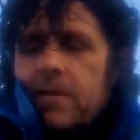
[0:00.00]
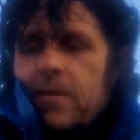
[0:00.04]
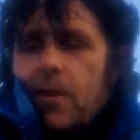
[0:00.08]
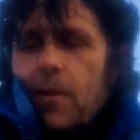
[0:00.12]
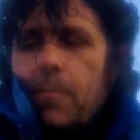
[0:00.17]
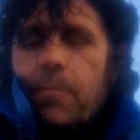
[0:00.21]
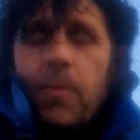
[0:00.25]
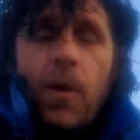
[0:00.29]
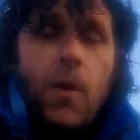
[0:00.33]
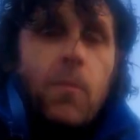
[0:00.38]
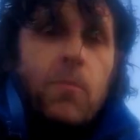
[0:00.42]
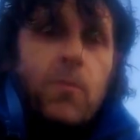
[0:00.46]
So the
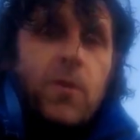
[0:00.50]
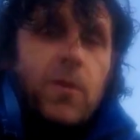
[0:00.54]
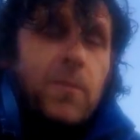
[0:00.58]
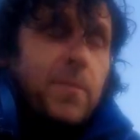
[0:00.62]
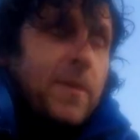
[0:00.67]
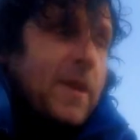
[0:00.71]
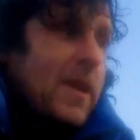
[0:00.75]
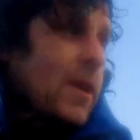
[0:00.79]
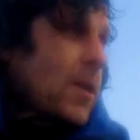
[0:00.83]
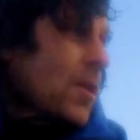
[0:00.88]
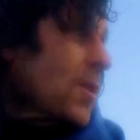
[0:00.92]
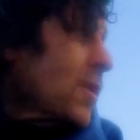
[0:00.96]
bomb would have
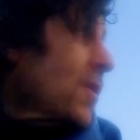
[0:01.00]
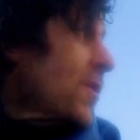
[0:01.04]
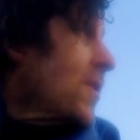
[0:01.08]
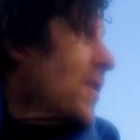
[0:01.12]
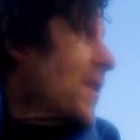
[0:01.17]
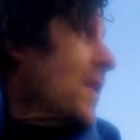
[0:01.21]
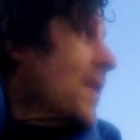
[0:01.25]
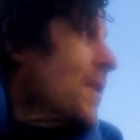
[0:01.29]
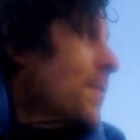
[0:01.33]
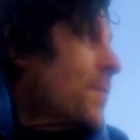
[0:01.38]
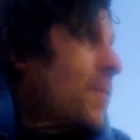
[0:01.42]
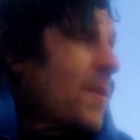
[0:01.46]
been good,
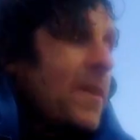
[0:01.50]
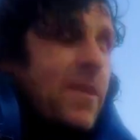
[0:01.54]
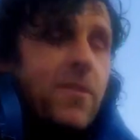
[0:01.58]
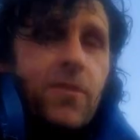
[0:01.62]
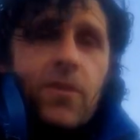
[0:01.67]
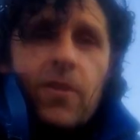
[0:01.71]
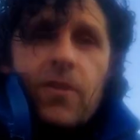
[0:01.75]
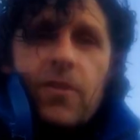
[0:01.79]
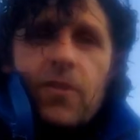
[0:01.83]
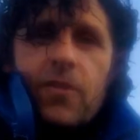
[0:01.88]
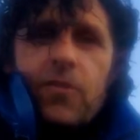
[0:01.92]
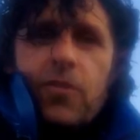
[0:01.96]
but it's
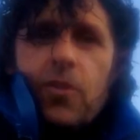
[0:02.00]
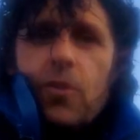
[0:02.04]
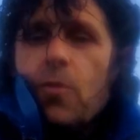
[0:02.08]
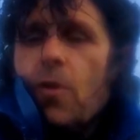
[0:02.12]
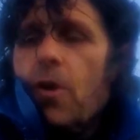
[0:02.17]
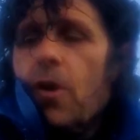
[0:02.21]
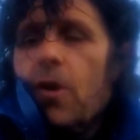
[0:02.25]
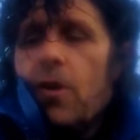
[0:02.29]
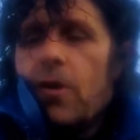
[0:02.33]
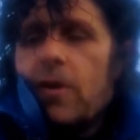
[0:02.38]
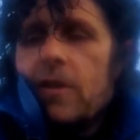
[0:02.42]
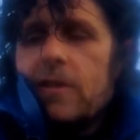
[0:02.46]
got the two
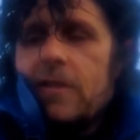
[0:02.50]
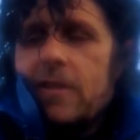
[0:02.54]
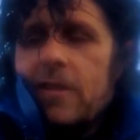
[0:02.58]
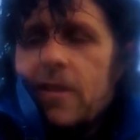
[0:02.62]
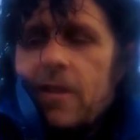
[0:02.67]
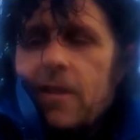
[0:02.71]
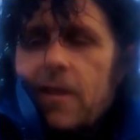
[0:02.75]
hooks.